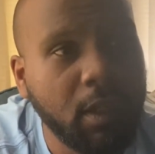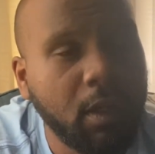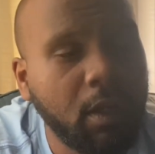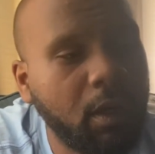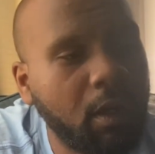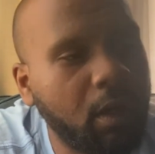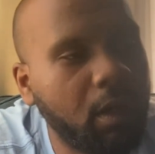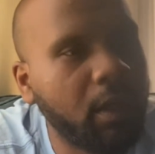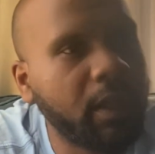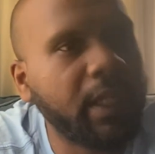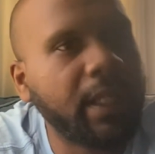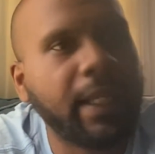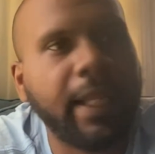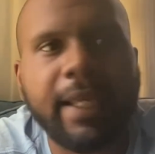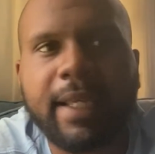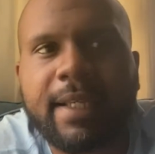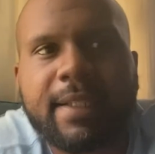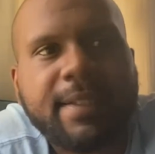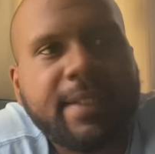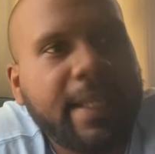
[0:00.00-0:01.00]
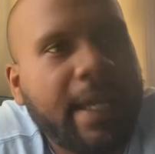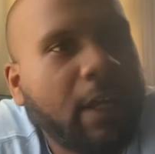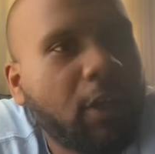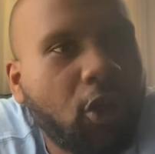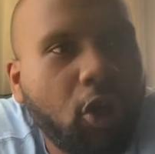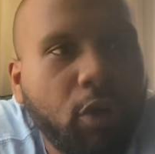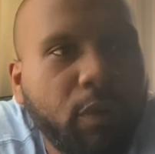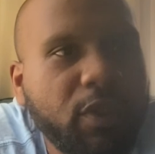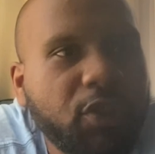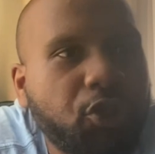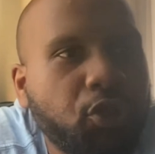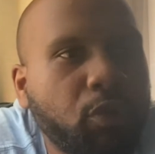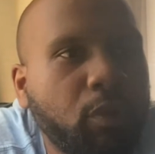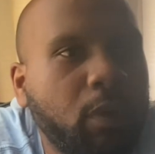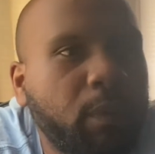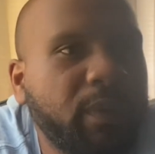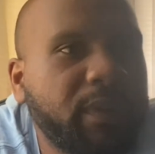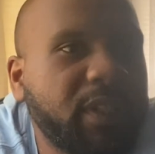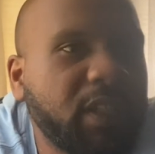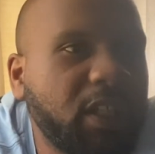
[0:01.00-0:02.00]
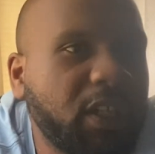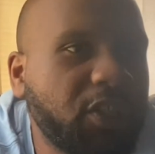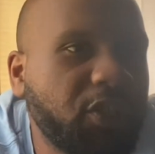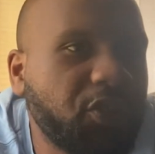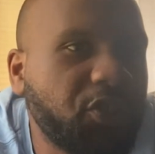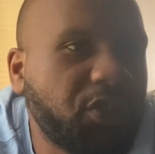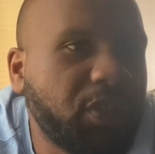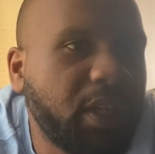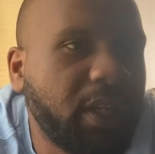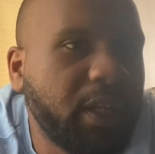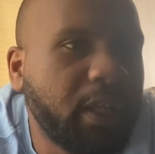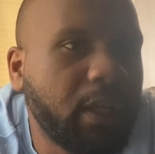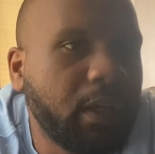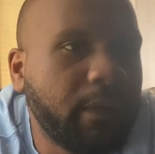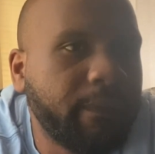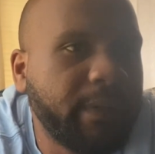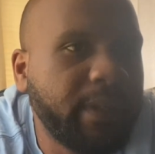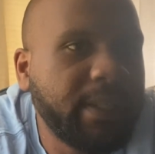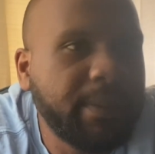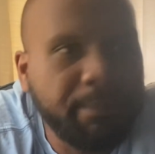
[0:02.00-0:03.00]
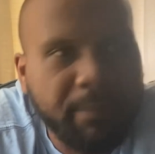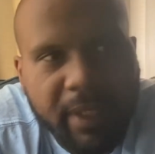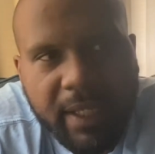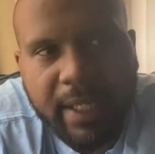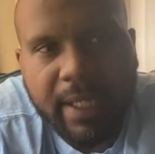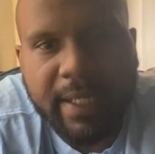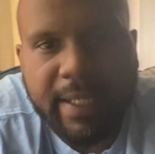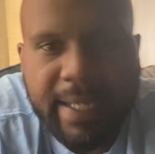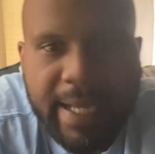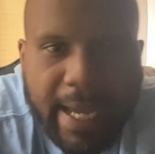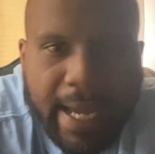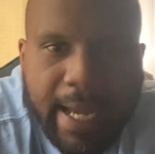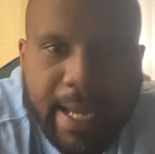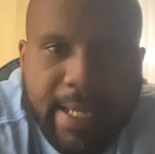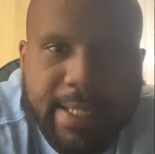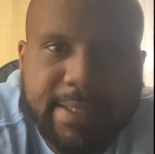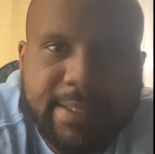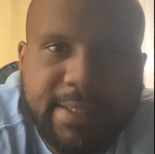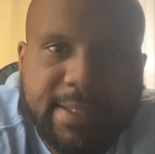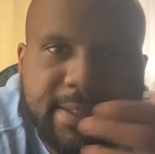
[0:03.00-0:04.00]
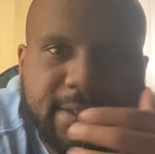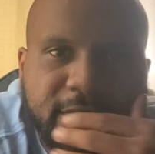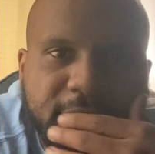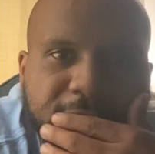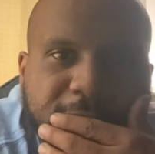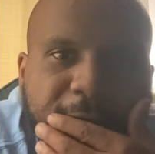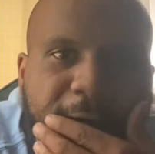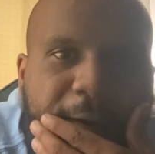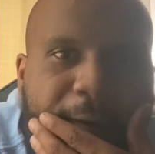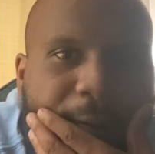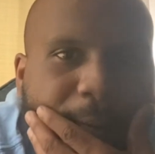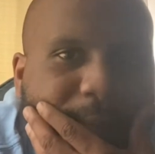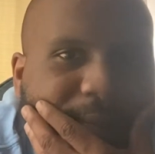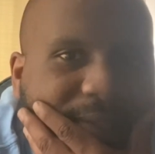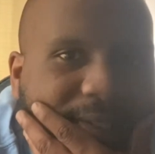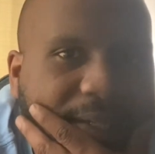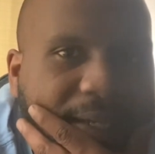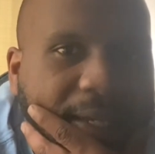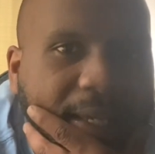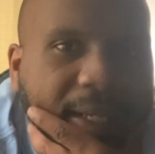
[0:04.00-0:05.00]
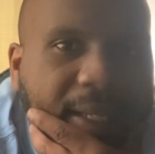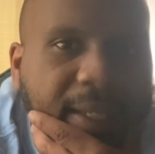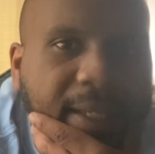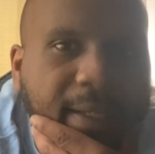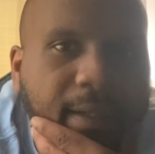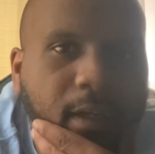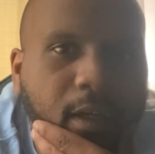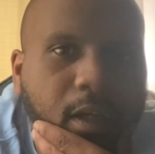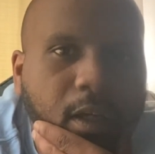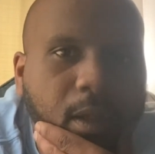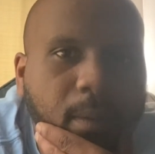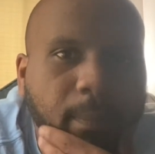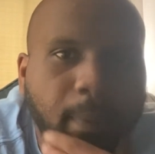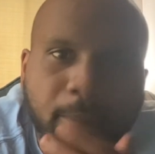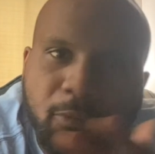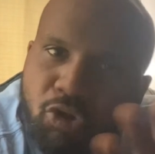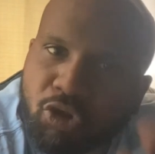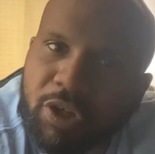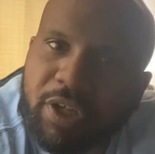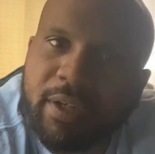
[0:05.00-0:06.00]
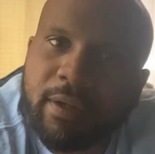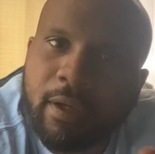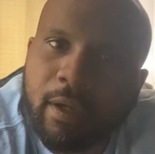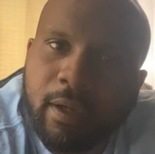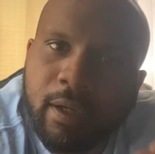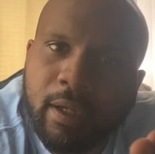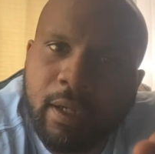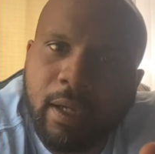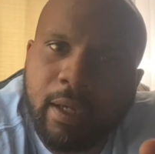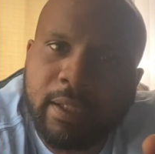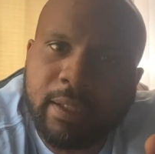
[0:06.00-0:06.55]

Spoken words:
on it. Like I said, I go into it with the understanding of it being Nas. You know what I'm saying? And I'm drinking a